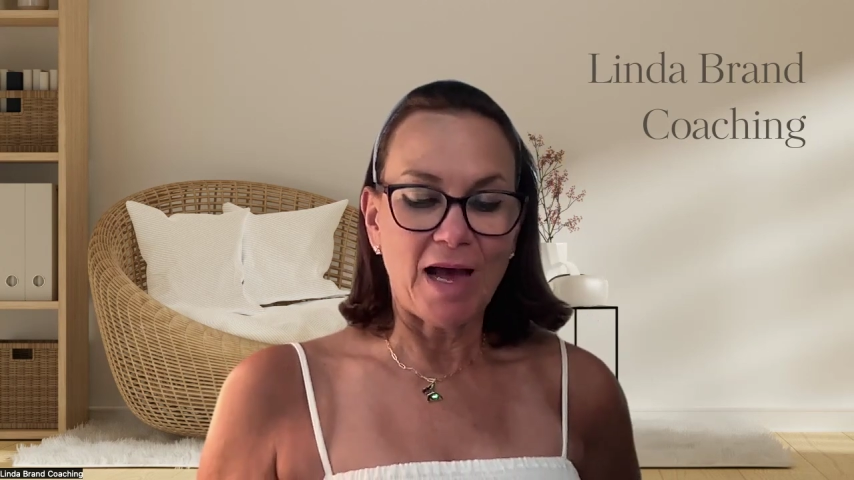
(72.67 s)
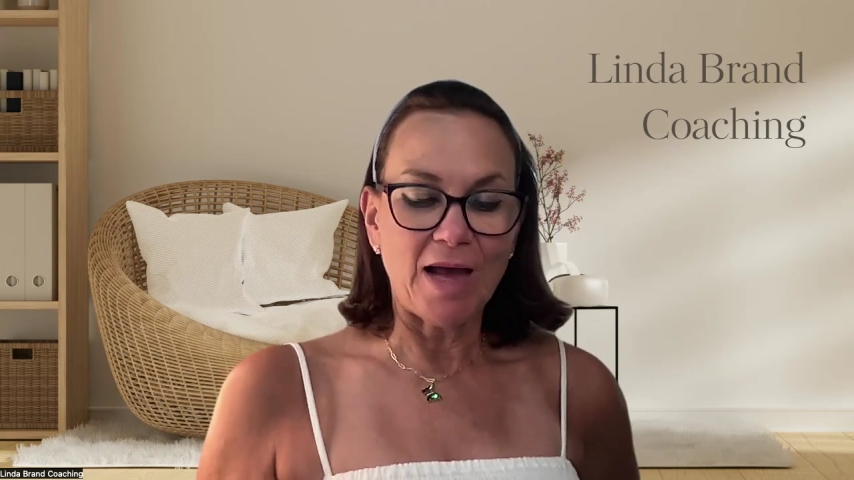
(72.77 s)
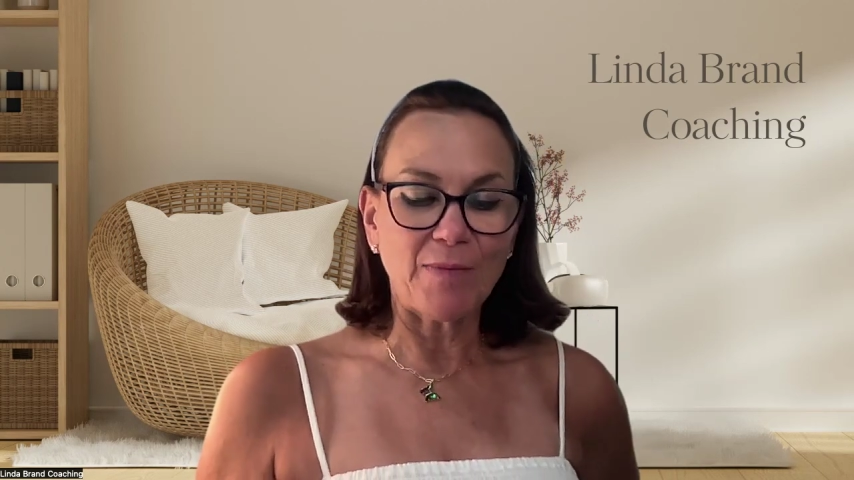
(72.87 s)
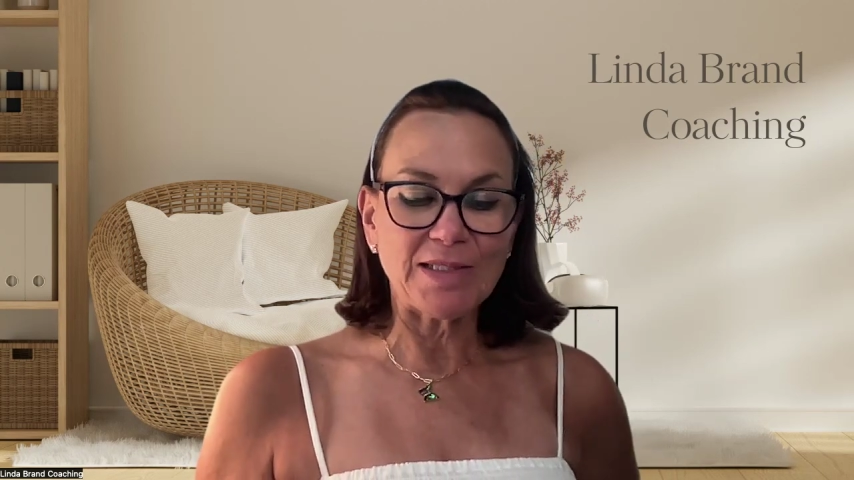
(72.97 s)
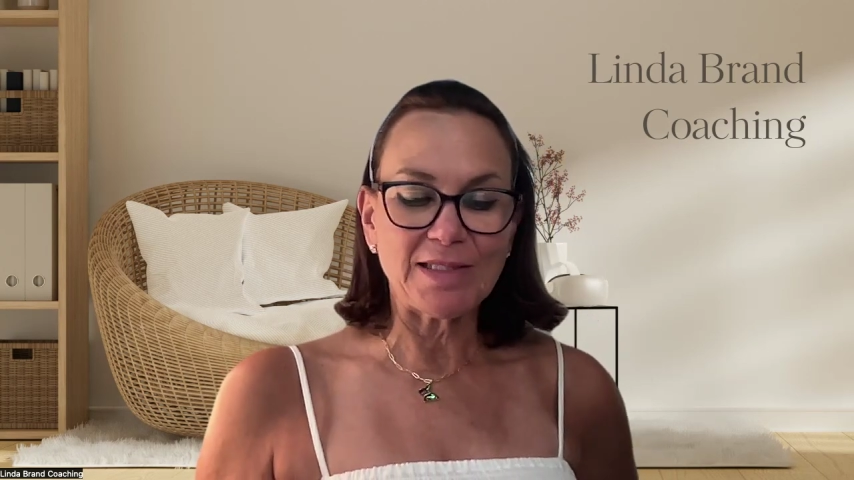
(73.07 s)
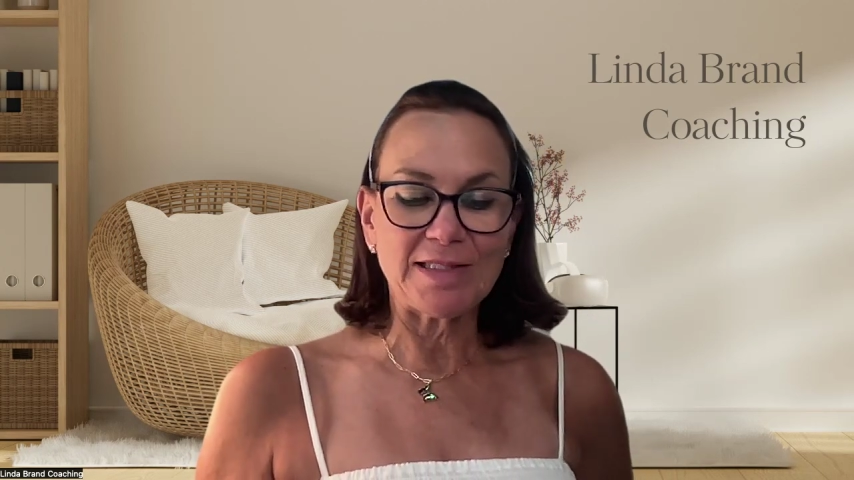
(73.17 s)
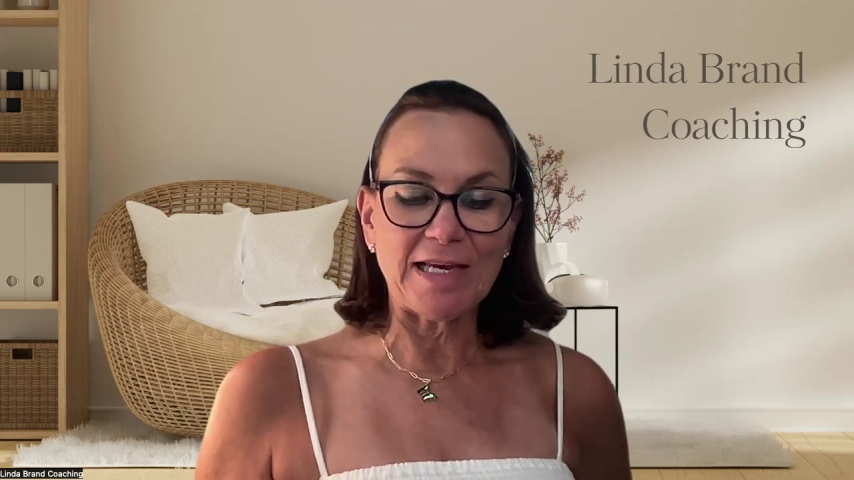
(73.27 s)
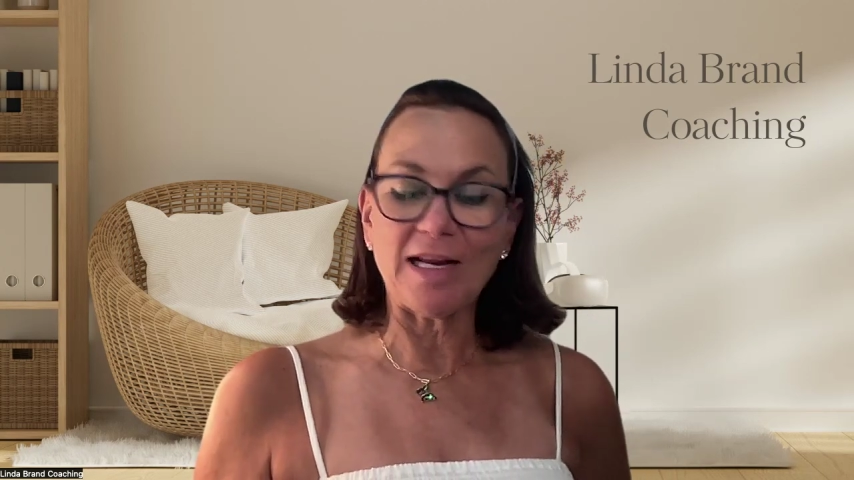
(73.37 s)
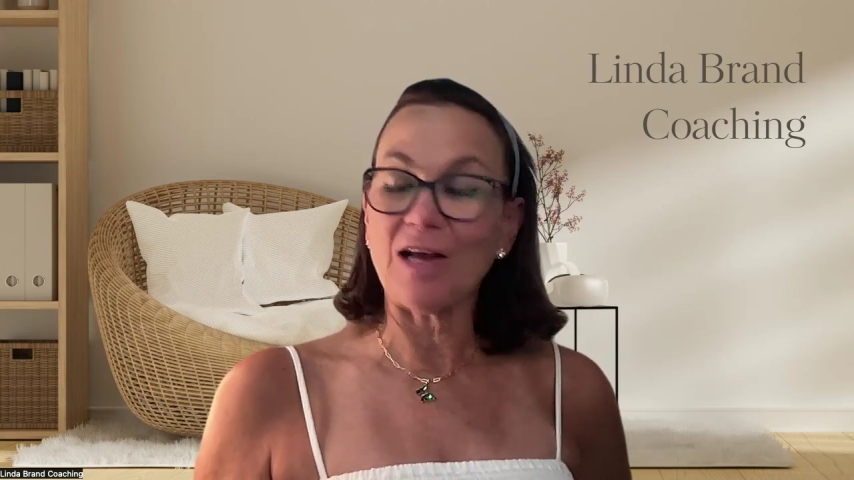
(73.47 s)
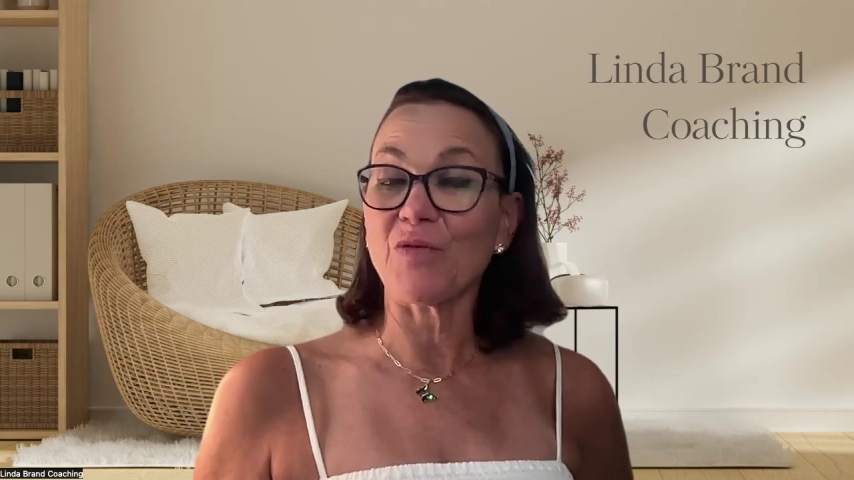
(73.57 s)
I must
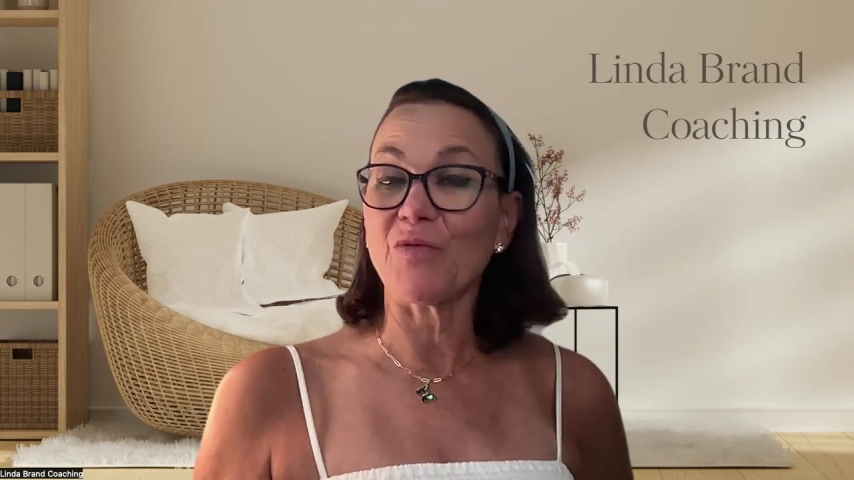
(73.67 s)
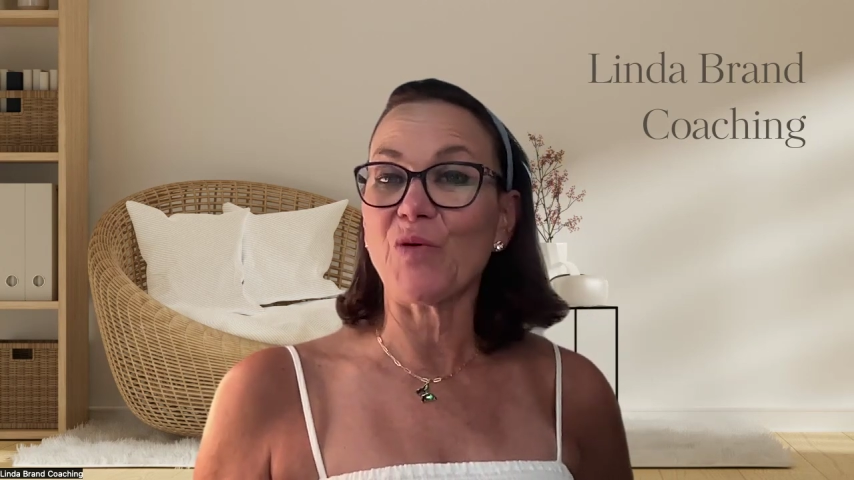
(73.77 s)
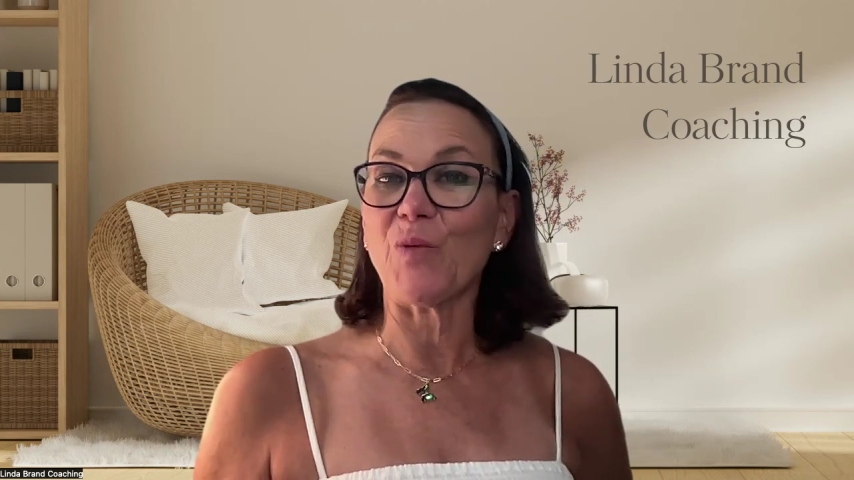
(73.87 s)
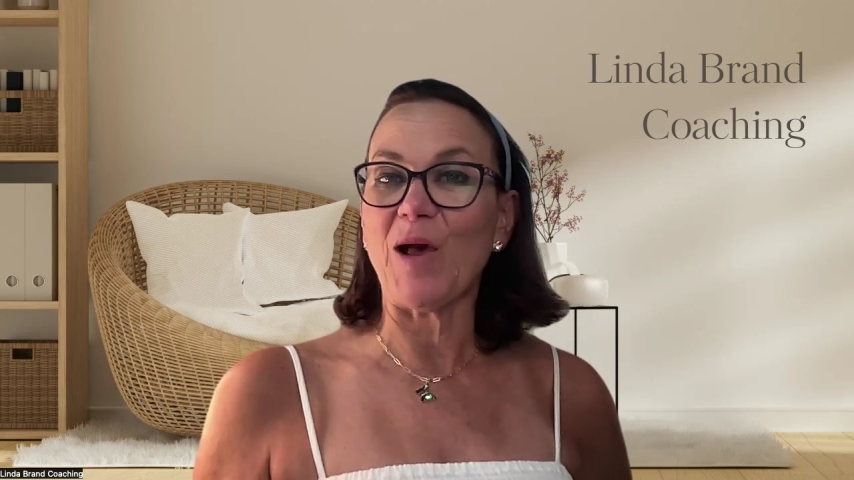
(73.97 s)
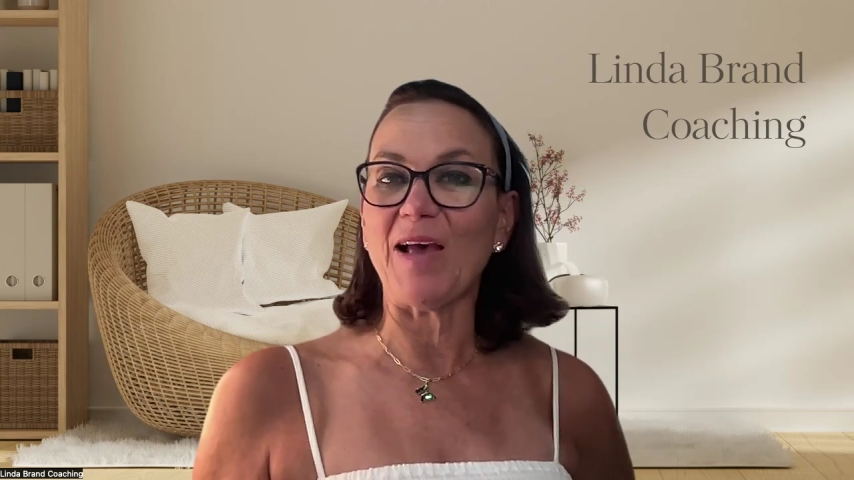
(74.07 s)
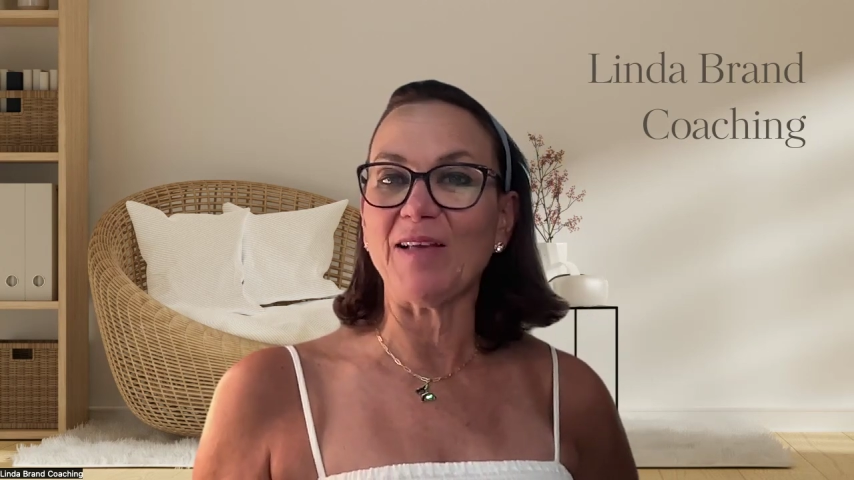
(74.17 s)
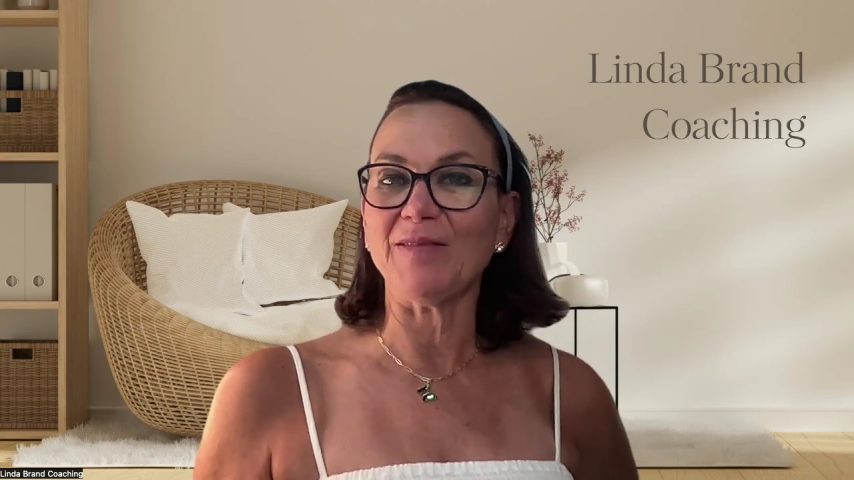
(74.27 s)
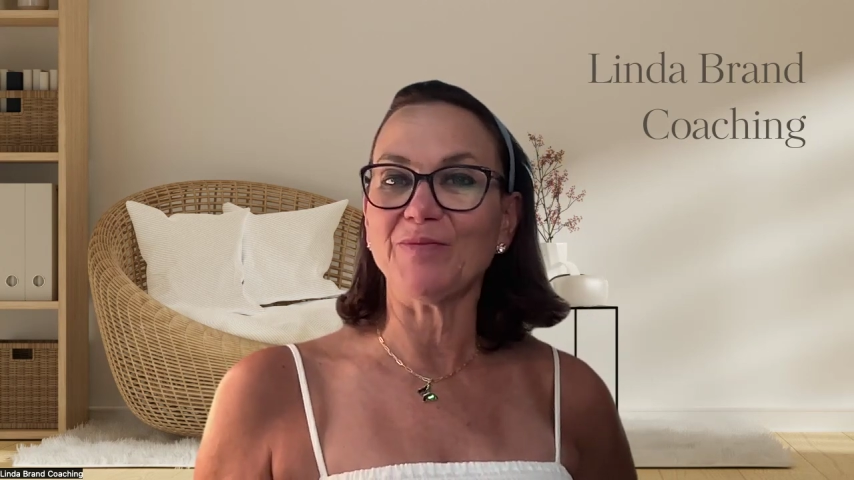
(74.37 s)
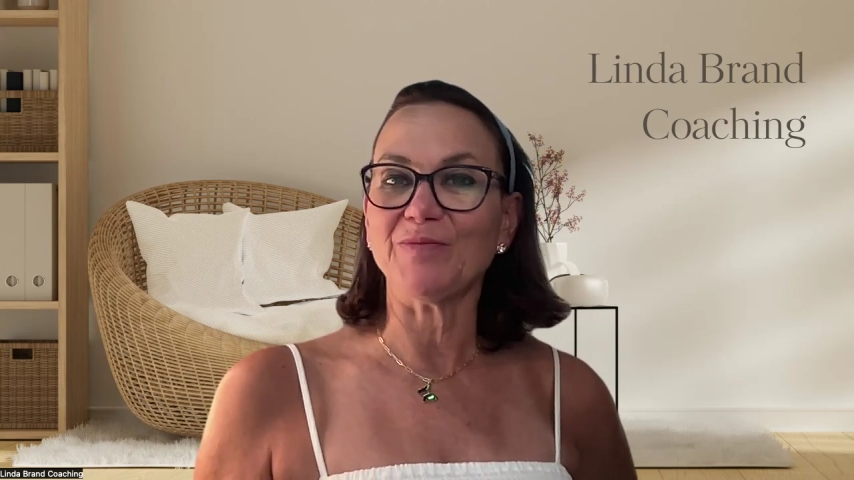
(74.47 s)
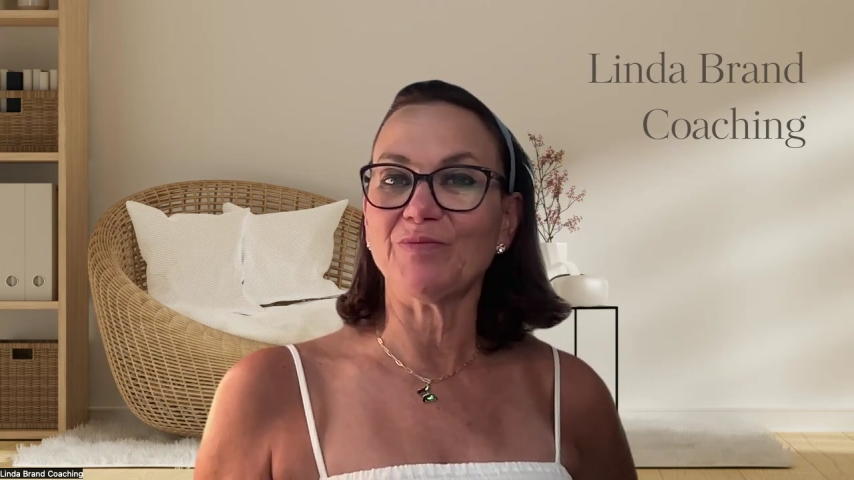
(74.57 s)
get out of the way.